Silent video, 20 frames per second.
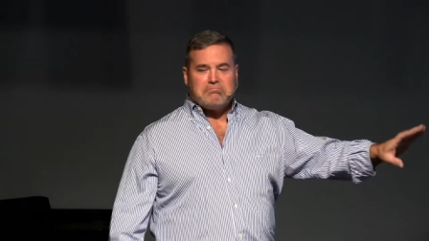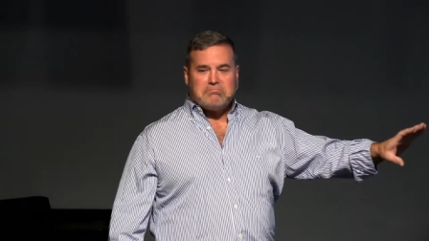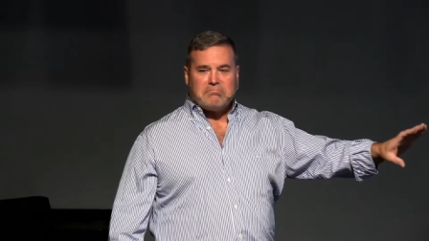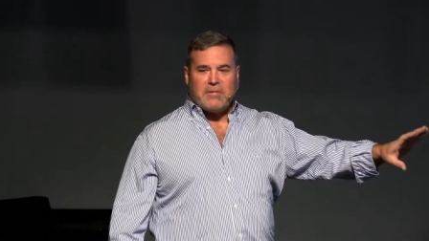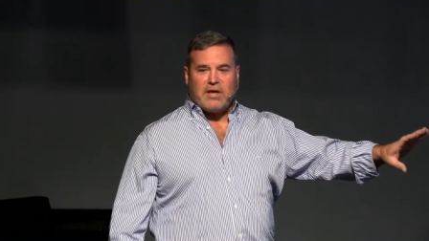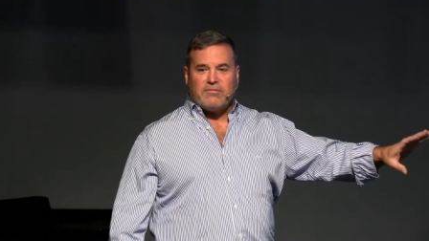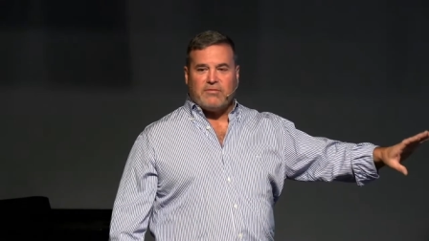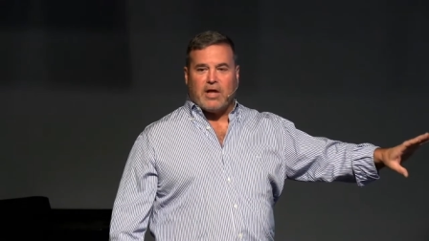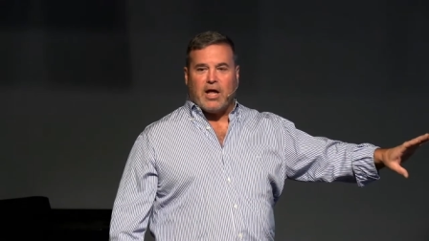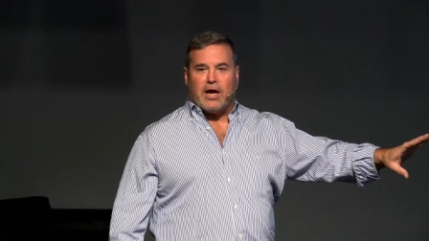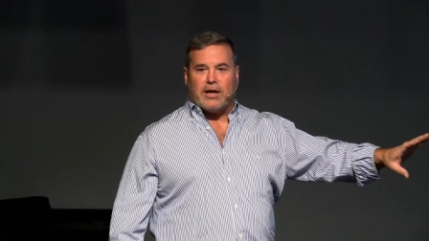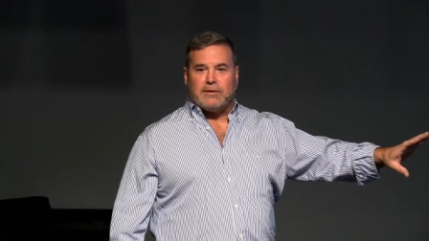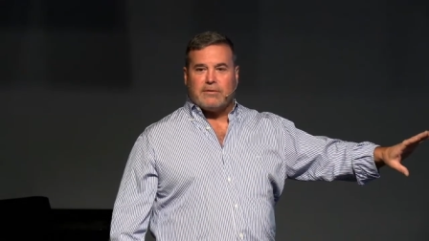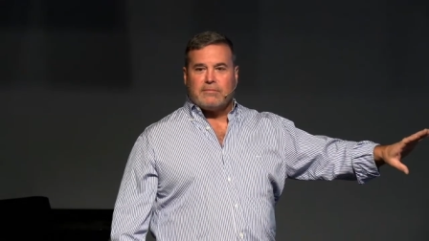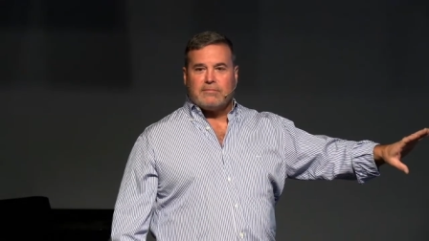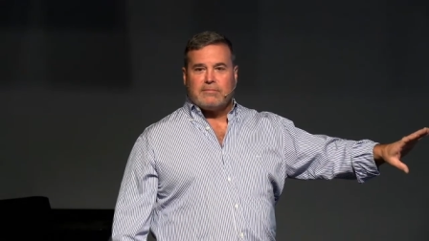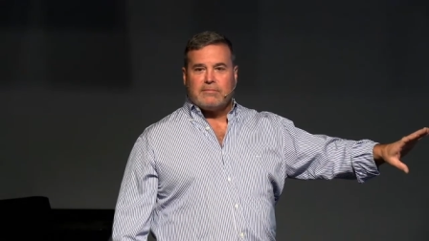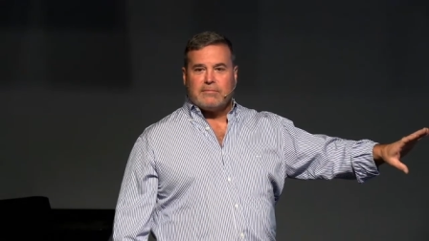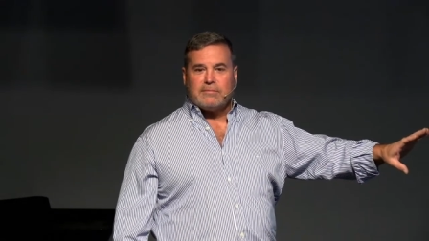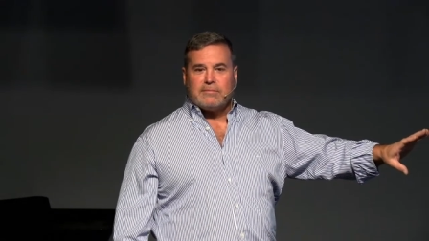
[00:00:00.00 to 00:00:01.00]
they've lied
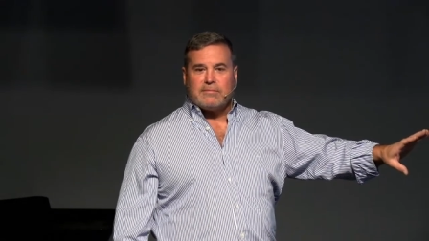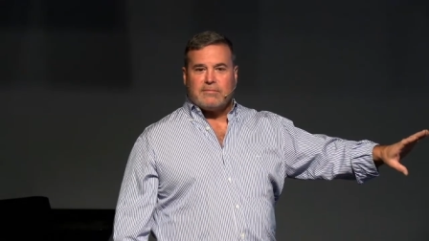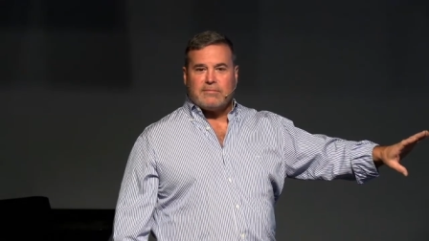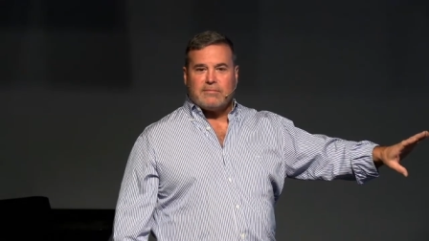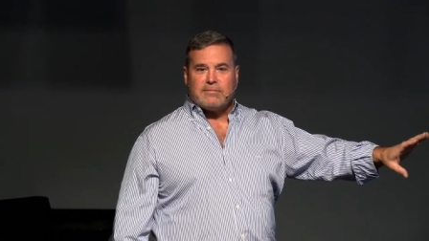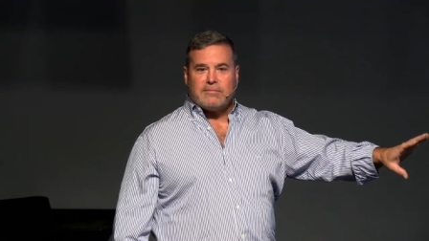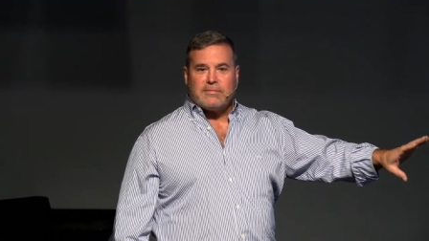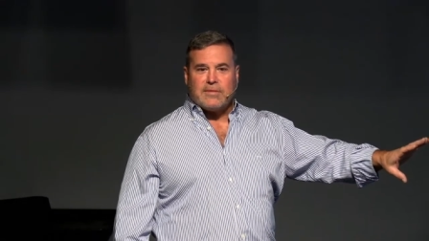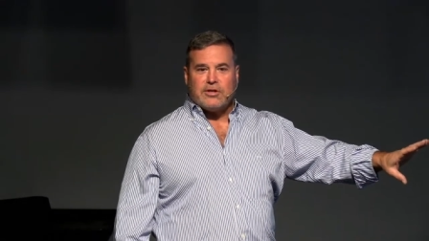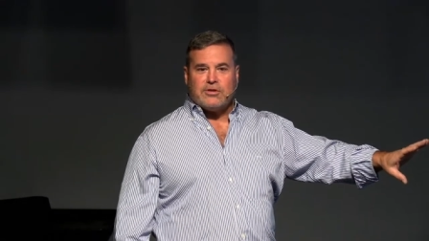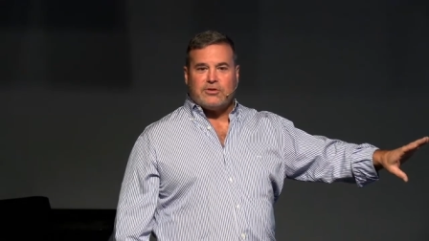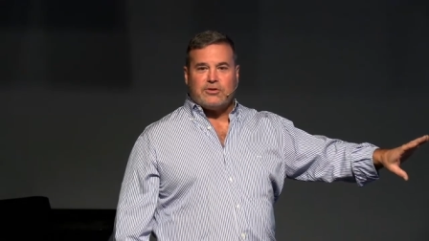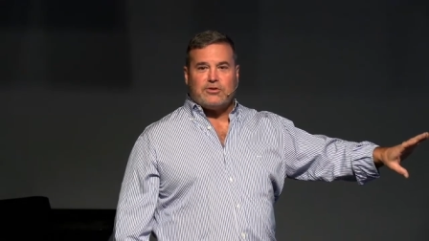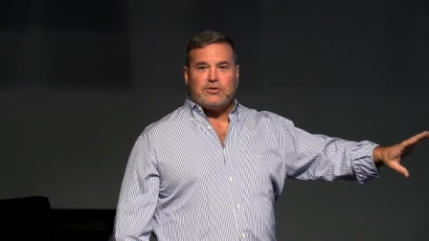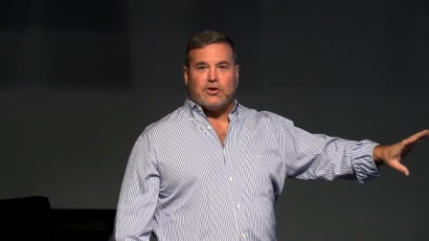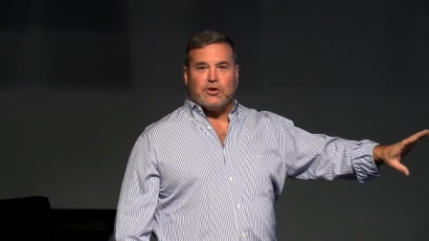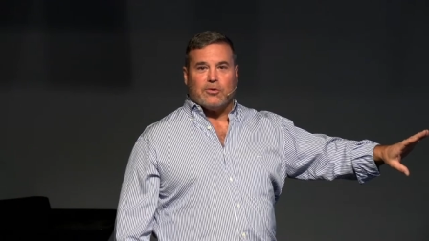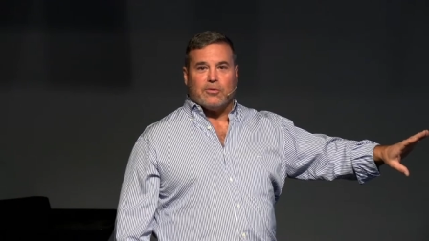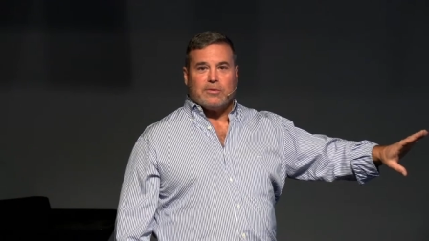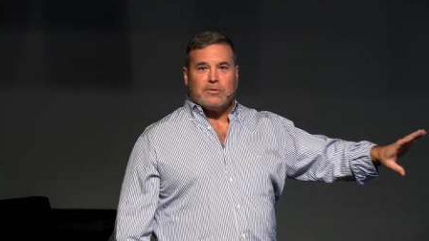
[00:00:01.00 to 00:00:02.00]
they just do